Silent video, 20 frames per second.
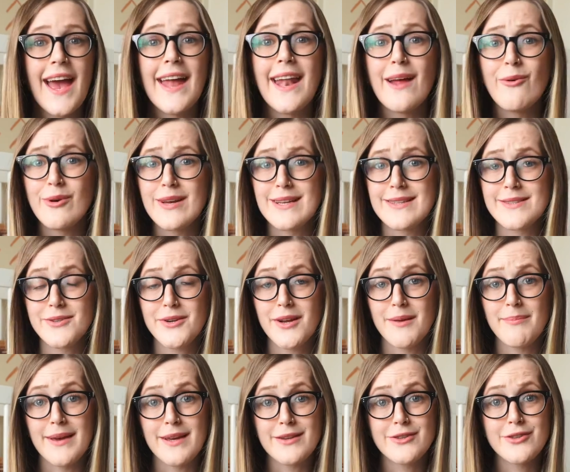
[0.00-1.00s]
And I will insert
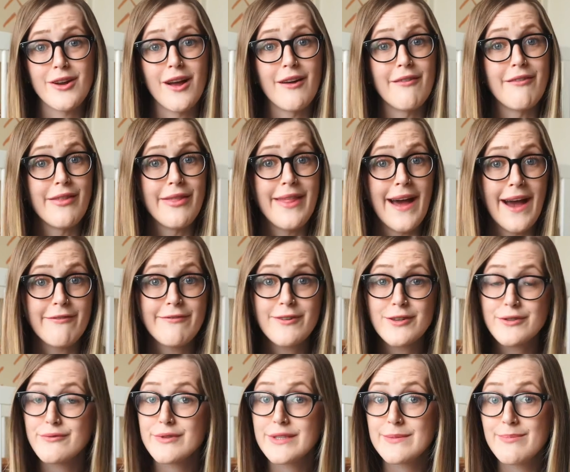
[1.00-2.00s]
a picture of that
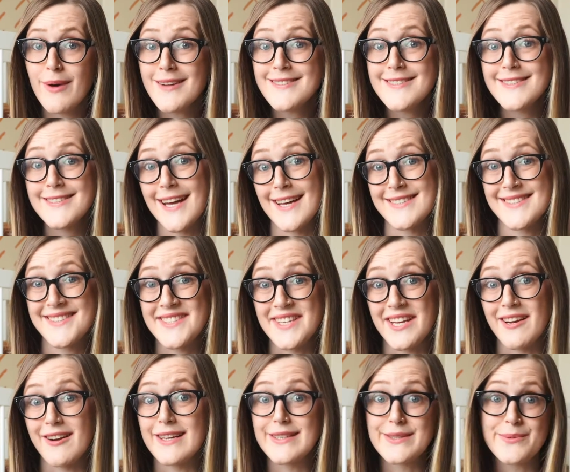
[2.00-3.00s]
first response test
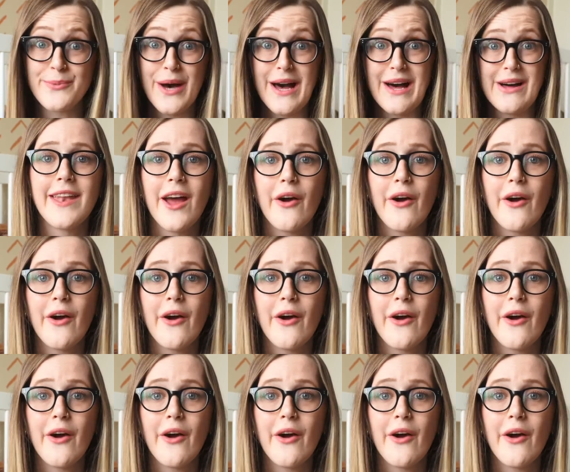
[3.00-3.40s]
here as well.